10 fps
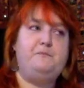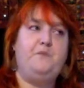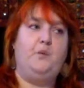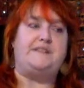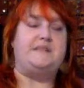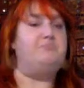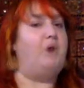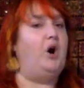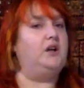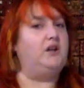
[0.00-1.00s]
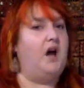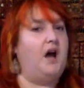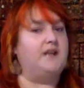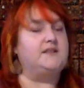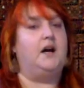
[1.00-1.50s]
We see bog a
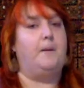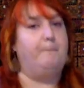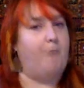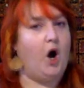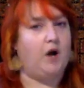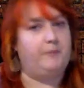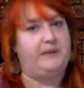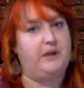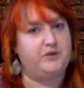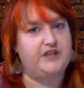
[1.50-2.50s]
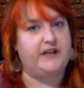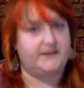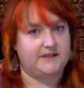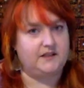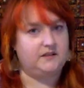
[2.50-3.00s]
lot. Bog, B-O-G,
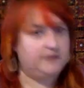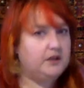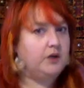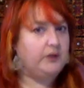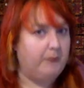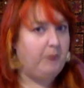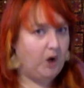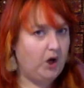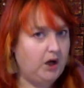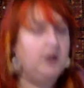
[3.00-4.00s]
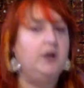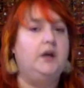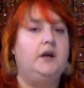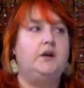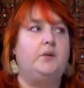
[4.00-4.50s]
as in, like a bog,
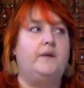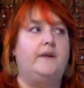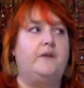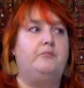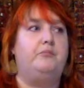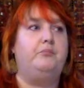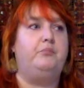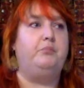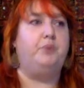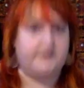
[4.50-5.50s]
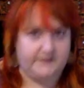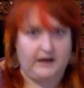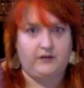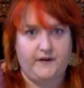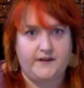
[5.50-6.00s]
where they put
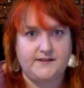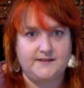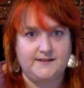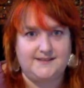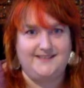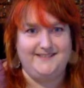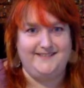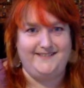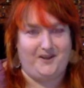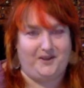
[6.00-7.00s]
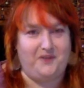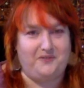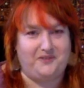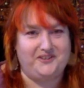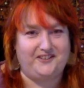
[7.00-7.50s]
sacrifices all
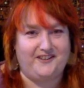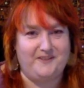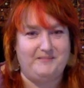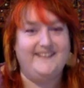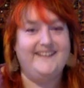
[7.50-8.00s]
over Europe.